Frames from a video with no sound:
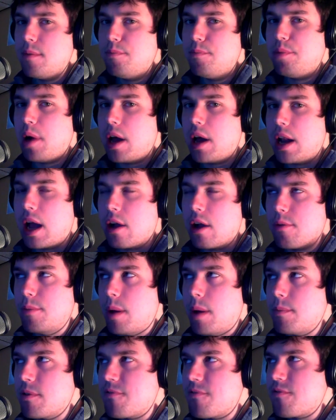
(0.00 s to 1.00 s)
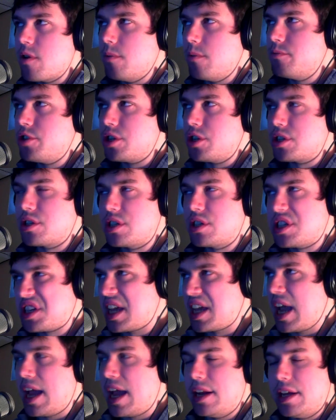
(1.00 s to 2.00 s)
but I remember from just
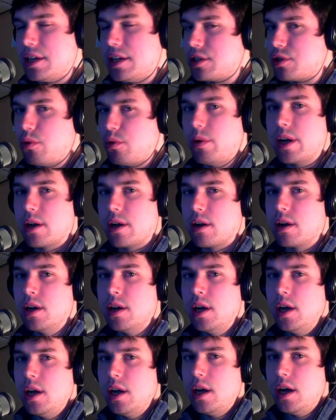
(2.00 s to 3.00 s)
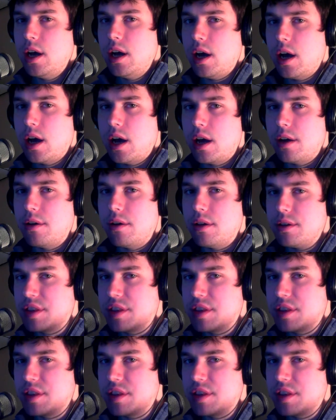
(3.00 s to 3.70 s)
scanning Twitter uh,